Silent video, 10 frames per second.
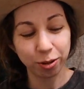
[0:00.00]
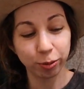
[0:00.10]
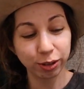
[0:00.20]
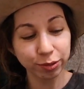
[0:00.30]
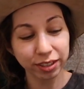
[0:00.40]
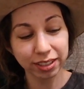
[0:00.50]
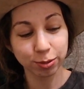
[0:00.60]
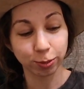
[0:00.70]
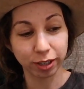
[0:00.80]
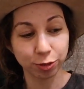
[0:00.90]
Wilfred
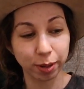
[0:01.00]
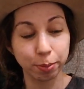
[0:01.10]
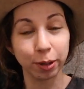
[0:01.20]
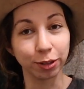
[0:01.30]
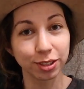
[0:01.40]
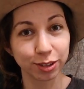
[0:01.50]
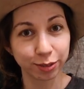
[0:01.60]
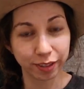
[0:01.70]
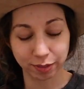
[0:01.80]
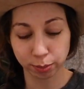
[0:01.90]
is one of my
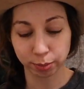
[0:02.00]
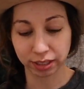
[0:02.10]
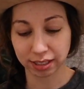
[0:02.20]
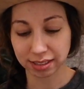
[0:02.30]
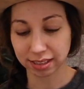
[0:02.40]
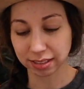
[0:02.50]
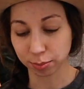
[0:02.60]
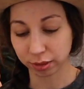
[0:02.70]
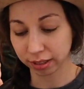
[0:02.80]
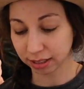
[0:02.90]
personal favorite brands. It's
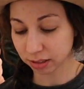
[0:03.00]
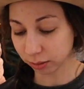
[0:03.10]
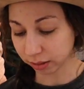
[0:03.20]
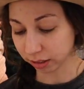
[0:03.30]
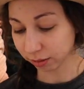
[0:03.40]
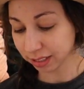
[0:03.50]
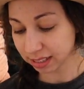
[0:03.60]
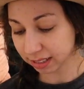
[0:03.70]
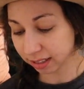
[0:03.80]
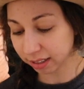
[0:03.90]
a brand that's sold at
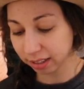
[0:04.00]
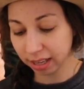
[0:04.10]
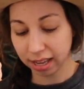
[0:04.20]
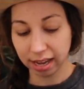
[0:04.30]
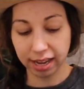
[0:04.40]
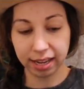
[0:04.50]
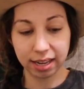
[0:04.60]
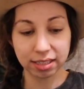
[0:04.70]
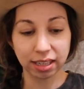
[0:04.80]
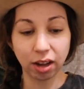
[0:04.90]
Aritzia,
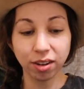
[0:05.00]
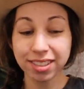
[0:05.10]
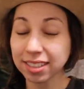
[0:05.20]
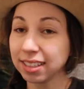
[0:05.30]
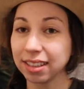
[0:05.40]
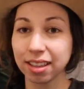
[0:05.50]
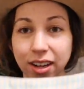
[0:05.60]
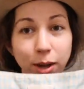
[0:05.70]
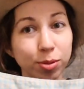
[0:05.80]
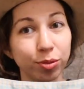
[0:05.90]
and honestly, the
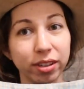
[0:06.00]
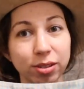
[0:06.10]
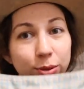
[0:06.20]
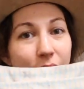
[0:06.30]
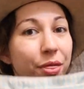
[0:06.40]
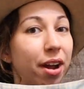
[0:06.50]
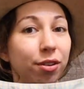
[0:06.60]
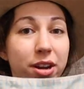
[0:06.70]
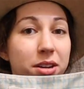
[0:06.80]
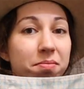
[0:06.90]
comps for this were not that
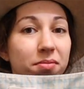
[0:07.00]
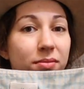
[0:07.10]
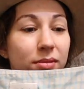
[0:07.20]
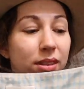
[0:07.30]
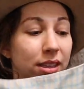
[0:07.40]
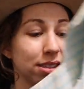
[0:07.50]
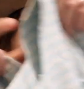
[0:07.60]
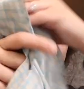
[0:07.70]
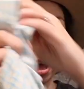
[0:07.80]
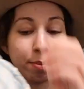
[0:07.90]
great.
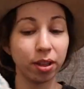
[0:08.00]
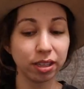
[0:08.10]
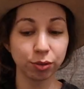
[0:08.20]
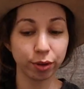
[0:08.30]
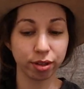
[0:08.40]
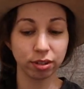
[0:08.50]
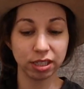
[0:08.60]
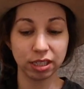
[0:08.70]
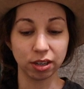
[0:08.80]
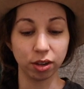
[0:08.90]
This, I bought this for
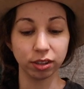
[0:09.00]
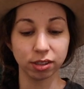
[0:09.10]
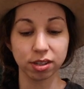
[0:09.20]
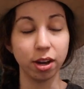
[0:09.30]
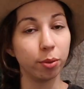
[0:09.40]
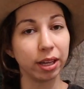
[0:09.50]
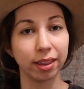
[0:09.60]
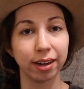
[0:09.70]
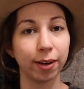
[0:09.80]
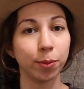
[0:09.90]
thirteen dollars,
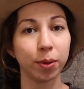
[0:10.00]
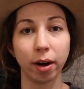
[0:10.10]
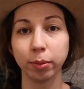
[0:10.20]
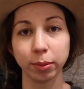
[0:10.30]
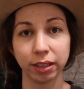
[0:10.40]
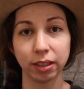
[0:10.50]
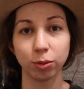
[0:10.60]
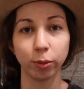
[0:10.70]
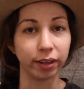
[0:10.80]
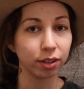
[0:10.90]
knowing that I would probably
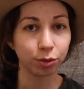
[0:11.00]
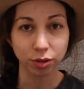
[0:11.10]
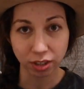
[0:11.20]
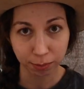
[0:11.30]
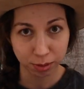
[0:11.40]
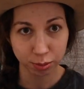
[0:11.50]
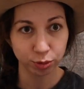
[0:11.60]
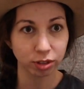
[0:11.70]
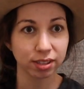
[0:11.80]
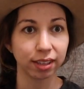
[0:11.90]
wear it a few times
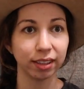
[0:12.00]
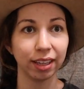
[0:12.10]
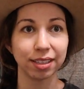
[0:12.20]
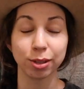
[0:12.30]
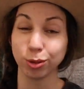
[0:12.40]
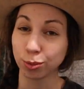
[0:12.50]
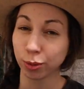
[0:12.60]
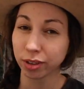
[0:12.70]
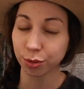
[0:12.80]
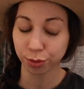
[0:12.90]
before selling it, so it was
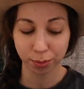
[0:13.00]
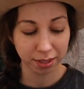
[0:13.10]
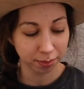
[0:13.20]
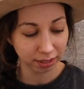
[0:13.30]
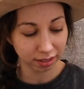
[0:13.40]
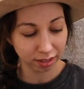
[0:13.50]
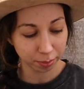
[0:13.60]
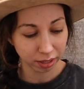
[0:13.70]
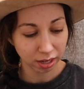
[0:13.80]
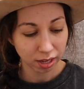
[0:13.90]
worth it for me to pick it up.